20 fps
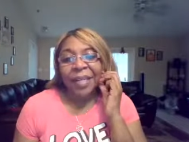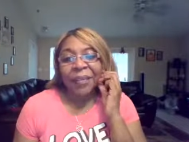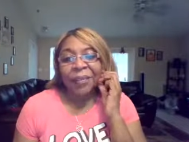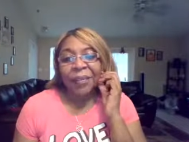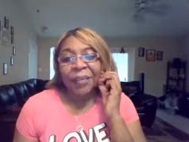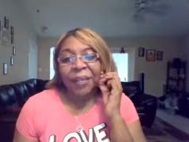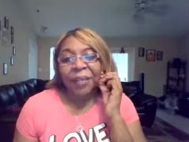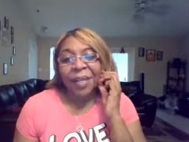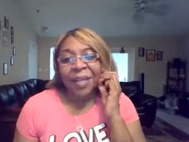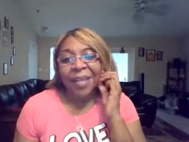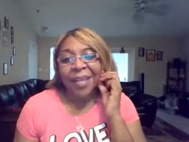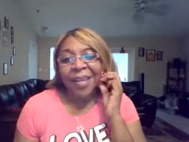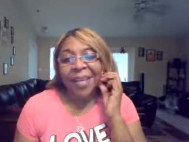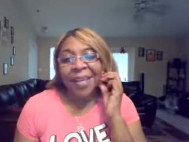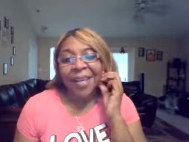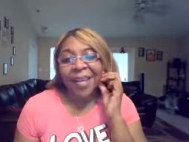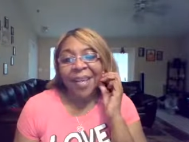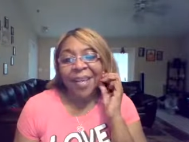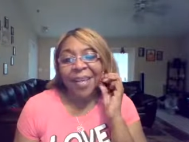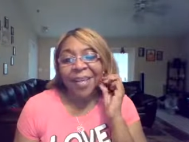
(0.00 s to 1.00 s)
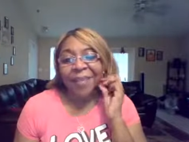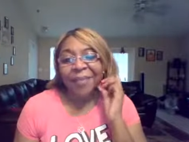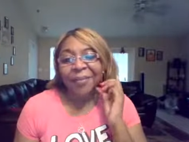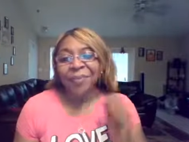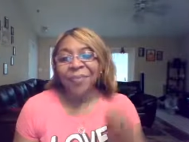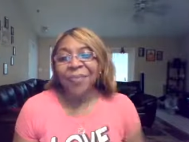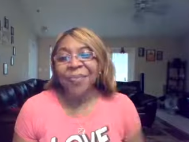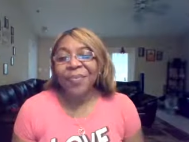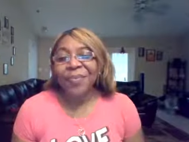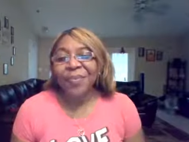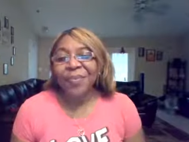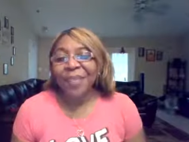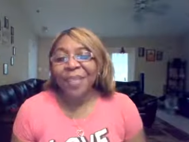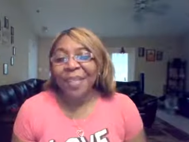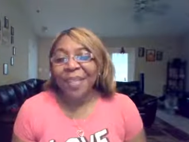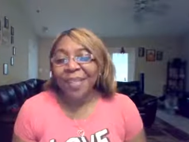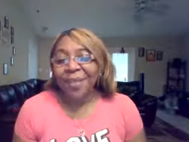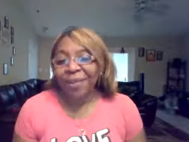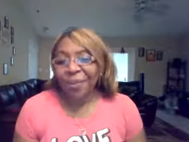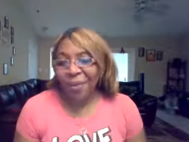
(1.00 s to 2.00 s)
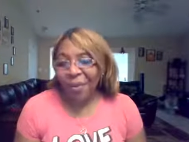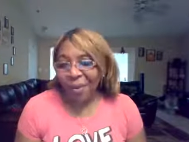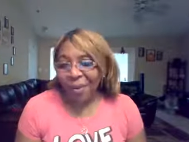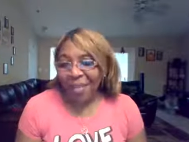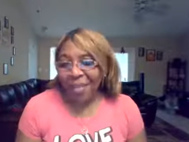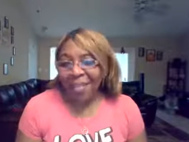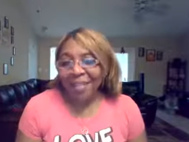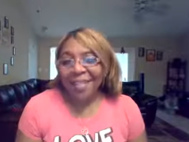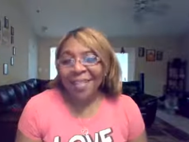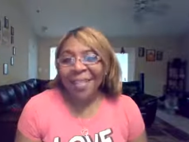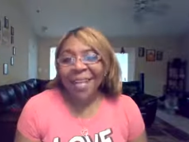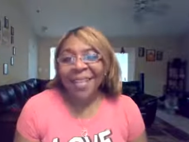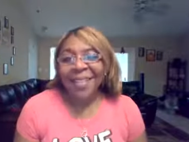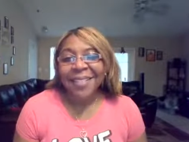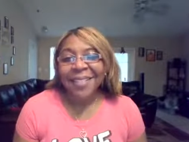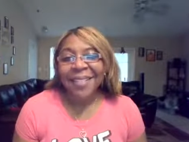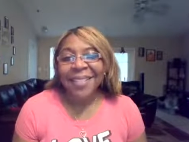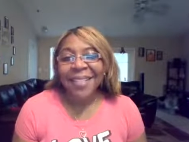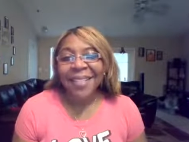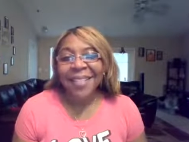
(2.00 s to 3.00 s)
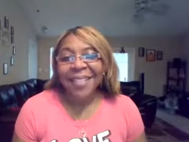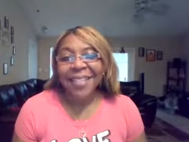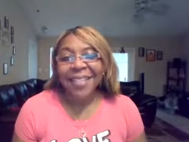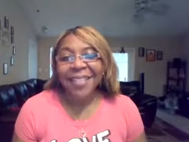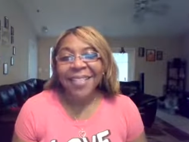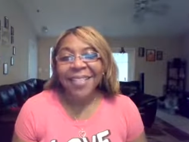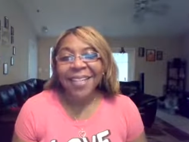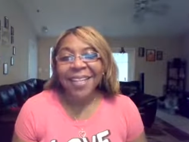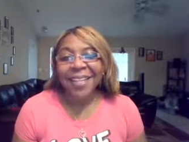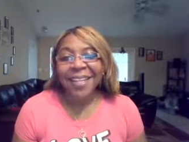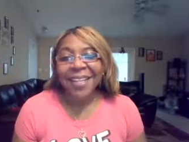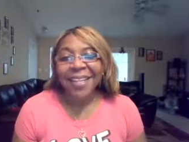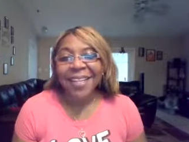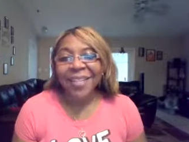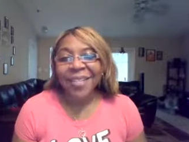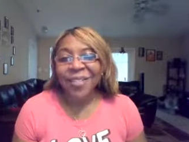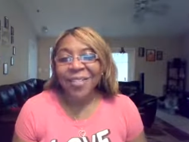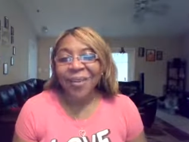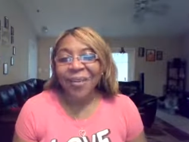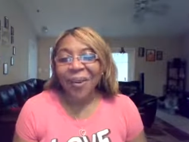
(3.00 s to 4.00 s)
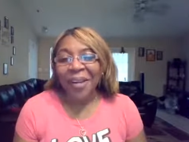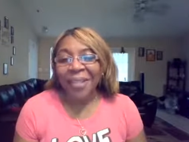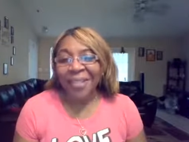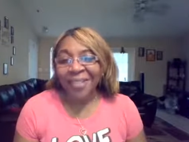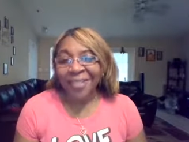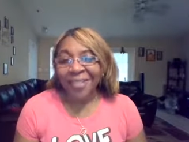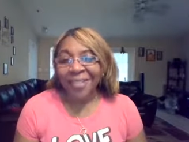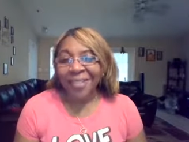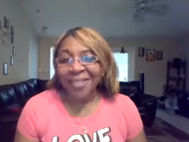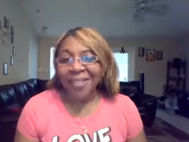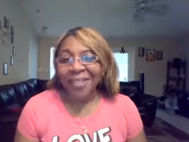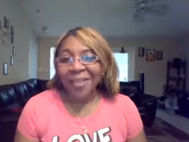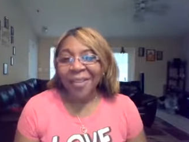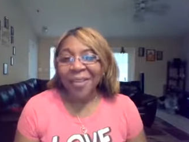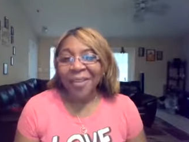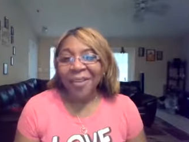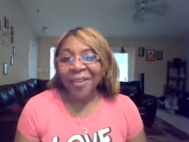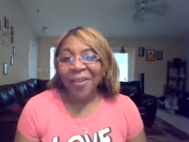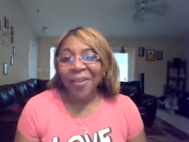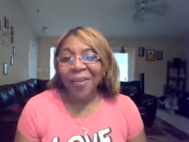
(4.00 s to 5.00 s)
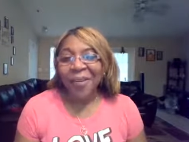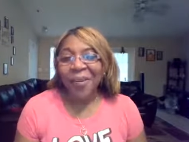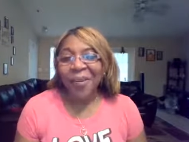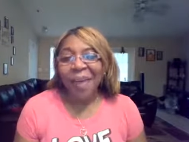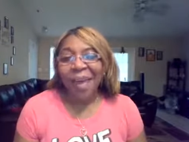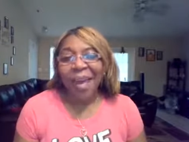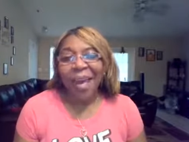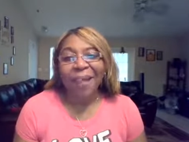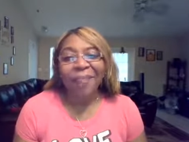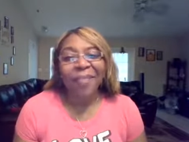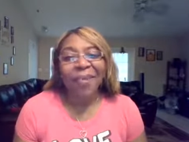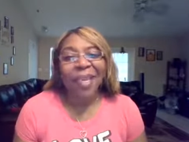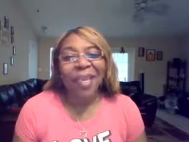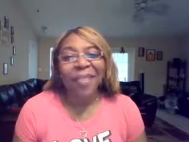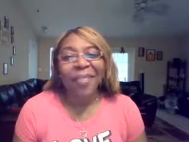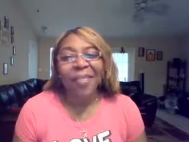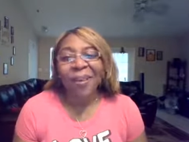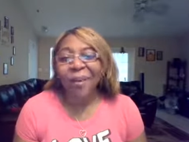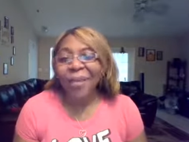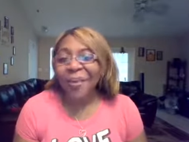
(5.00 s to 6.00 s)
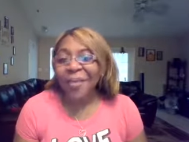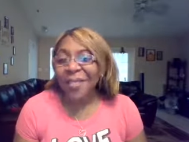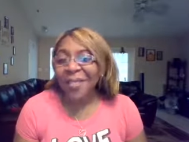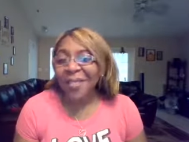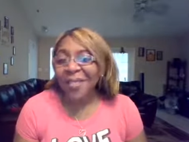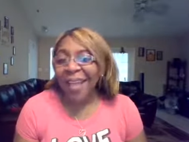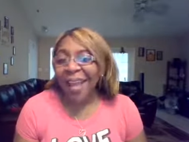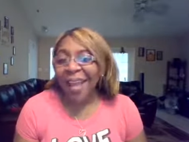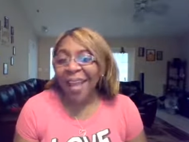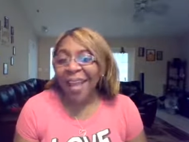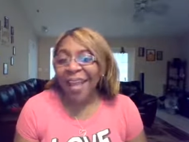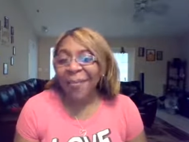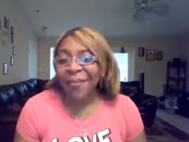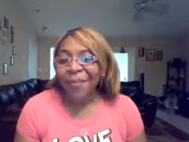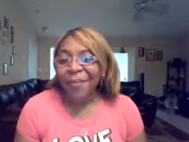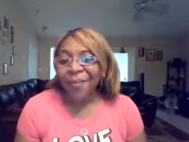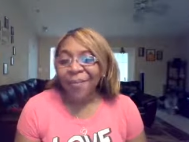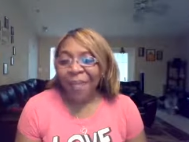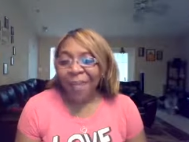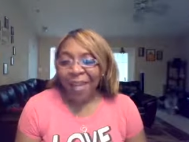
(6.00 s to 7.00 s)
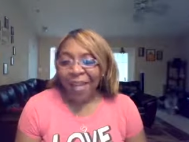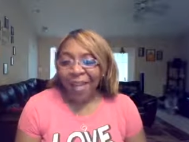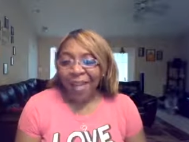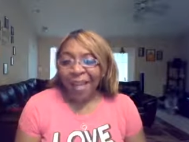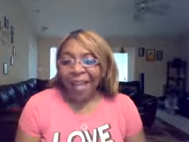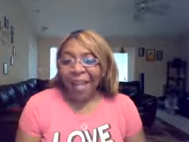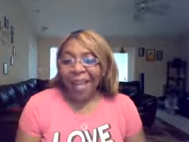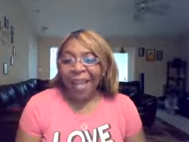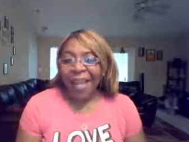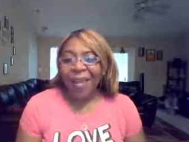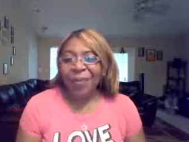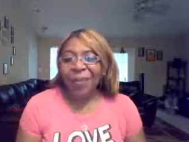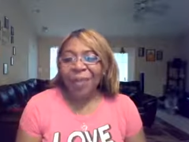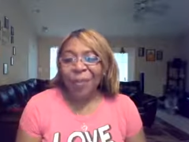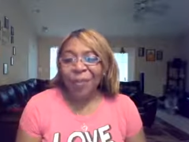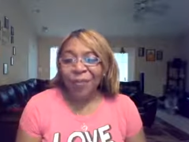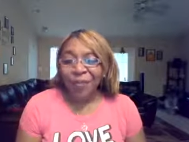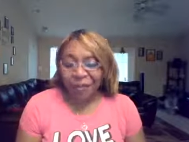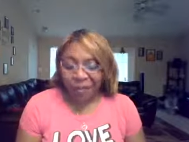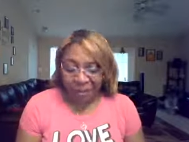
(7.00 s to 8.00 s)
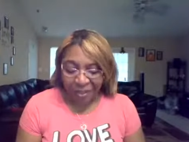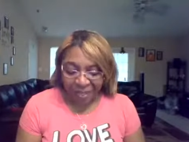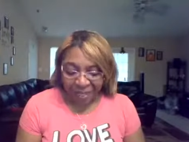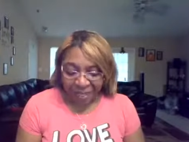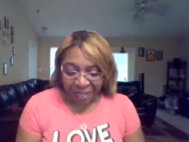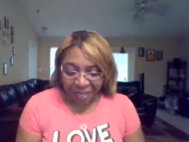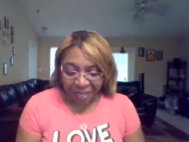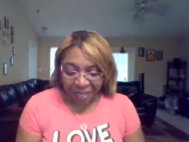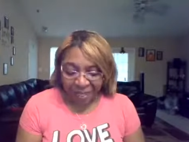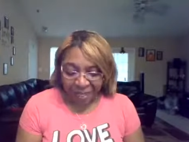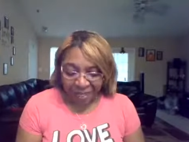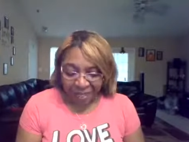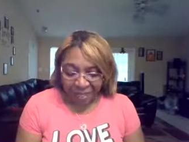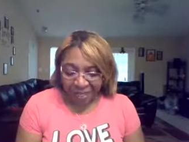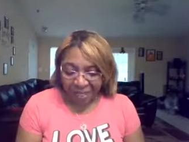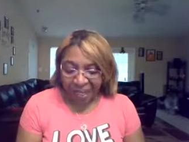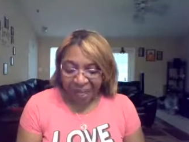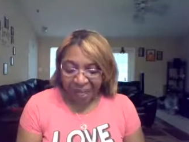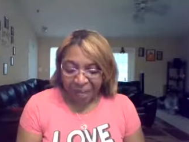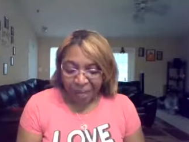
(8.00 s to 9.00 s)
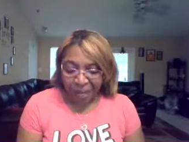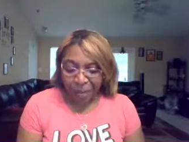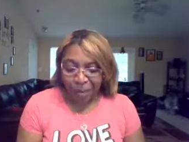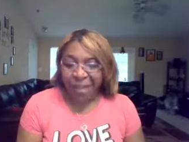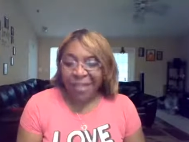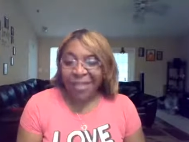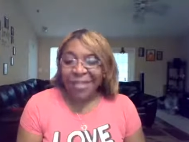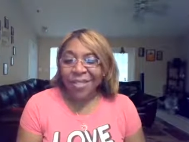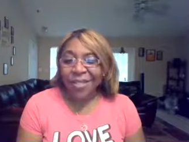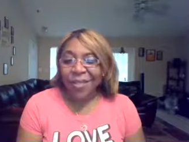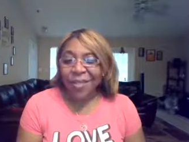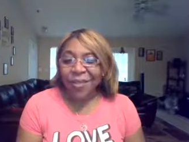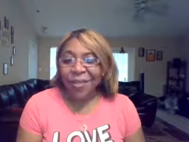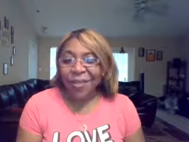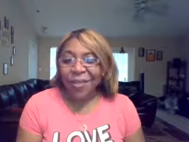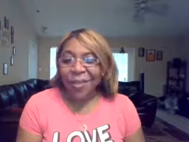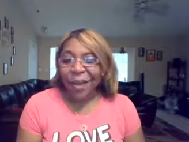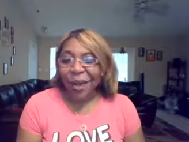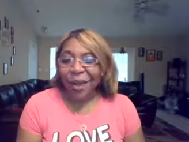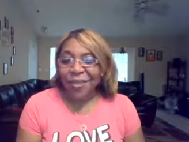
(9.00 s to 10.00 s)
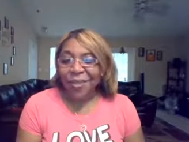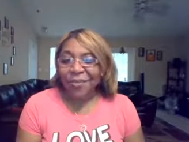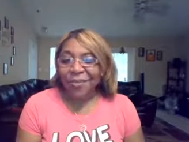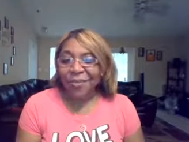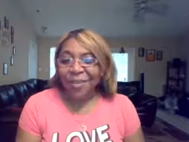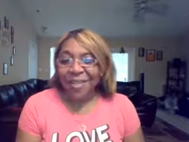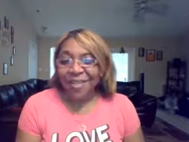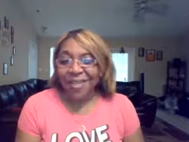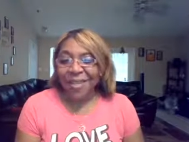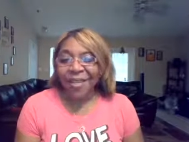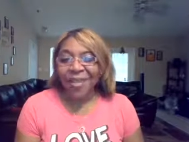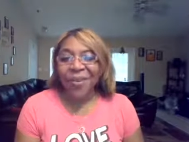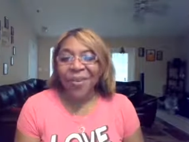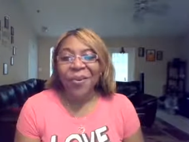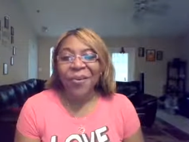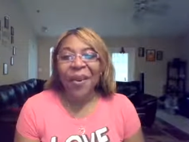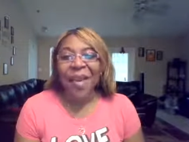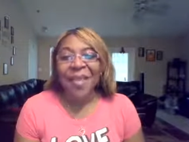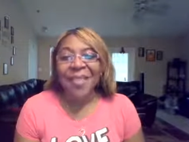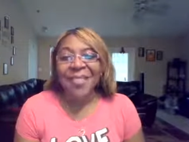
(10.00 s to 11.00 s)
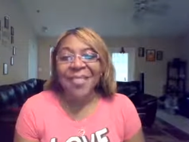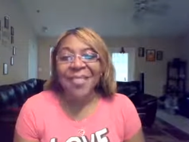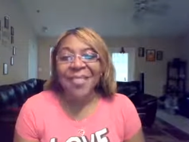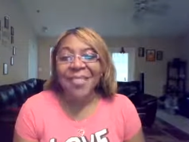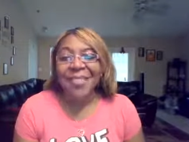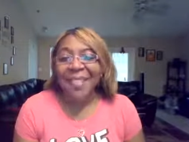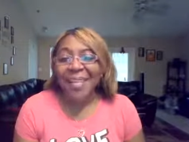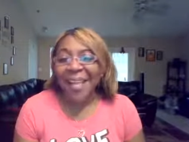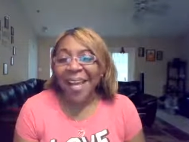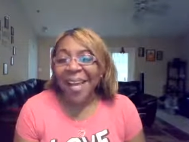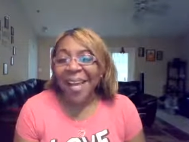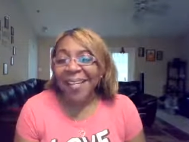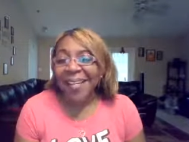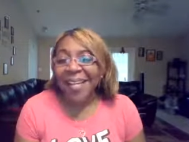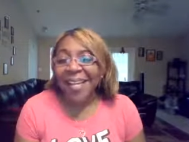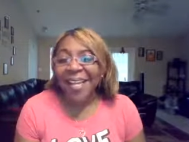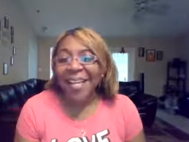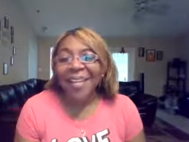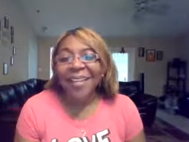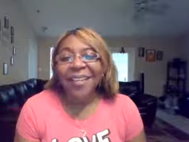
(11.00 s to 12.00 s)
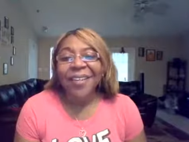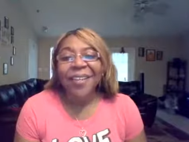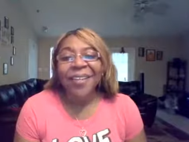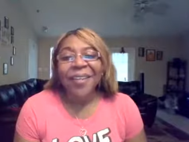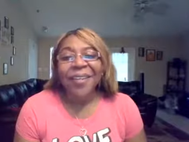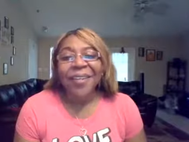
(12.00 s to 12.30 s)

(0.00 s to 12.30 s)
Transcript: Good morning. Good morning, Tatania. It's great to see you. Happy Thursday. Hey, beautiful Daniela. God bless you. It's awesome to see you. Hey, Sister Kelly.